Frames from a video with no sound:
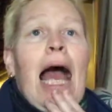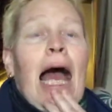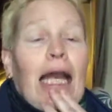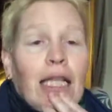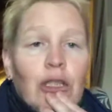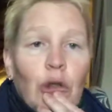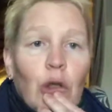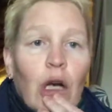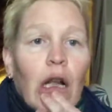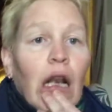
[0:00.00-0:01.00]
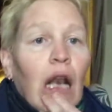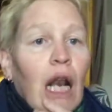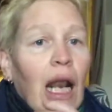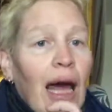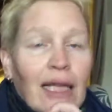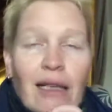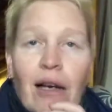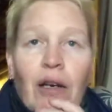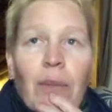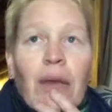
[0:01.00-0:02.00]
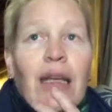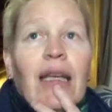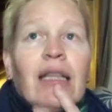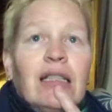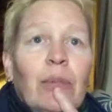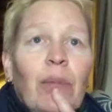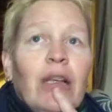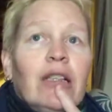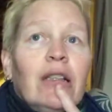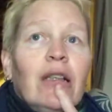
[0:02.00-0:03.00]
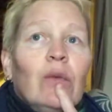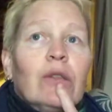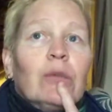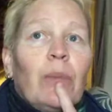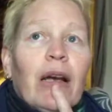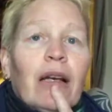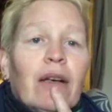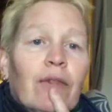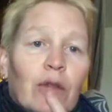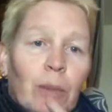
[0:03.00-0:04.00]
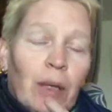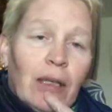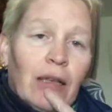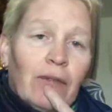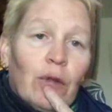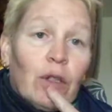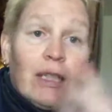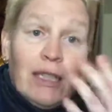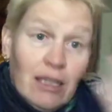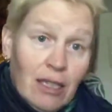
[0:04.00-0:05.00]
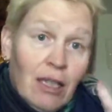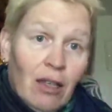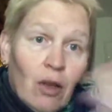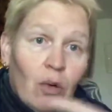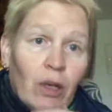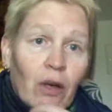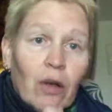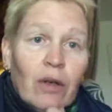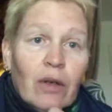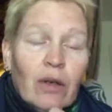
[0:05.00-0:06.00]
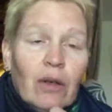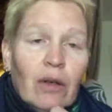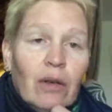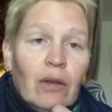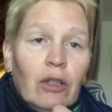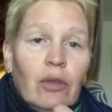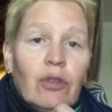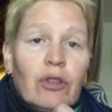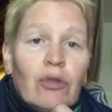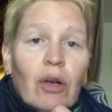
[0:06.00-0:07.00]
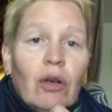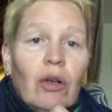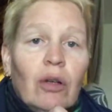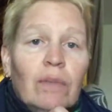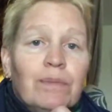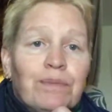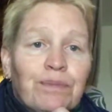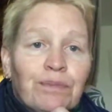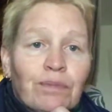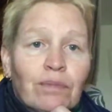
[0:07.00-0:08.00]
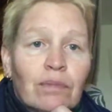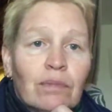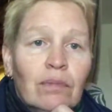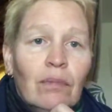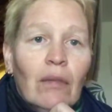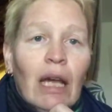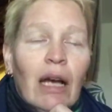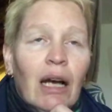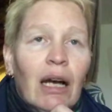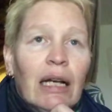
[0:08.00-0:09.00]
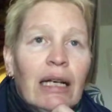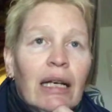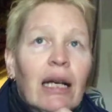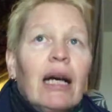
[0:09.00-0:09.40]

And it took a lot out of me. It was back and forth, and it's still going on, a huge struggle. And